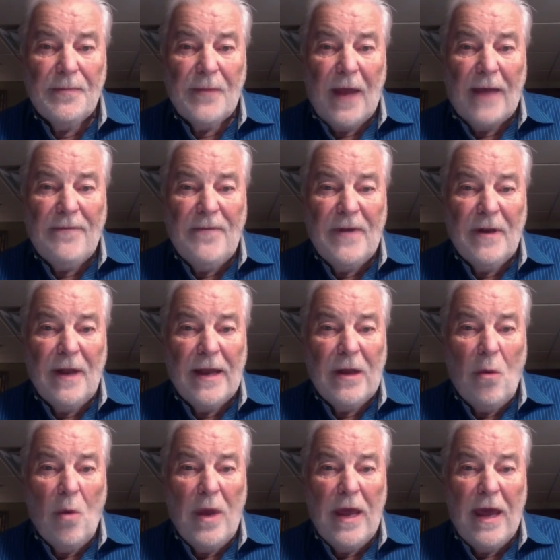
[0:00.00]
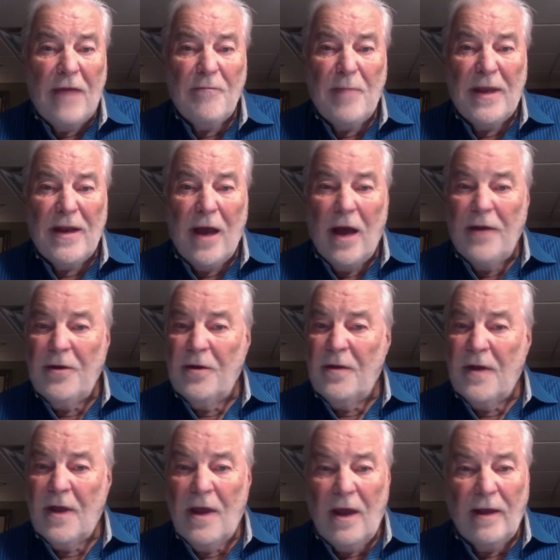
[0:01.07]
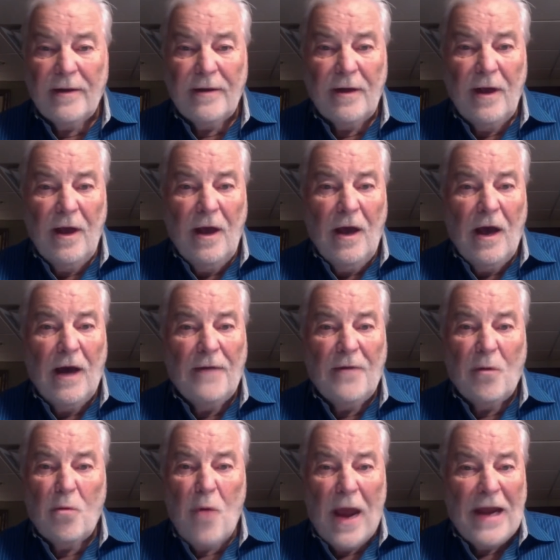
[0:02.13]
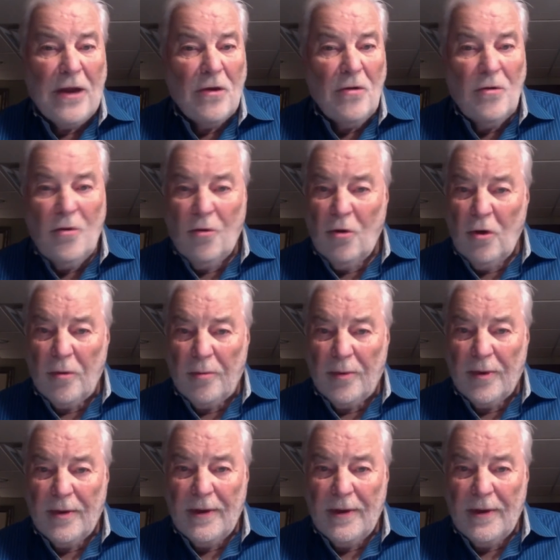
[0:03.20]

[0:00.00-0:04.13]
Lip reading: I feel like we have been under the gun of a radical group,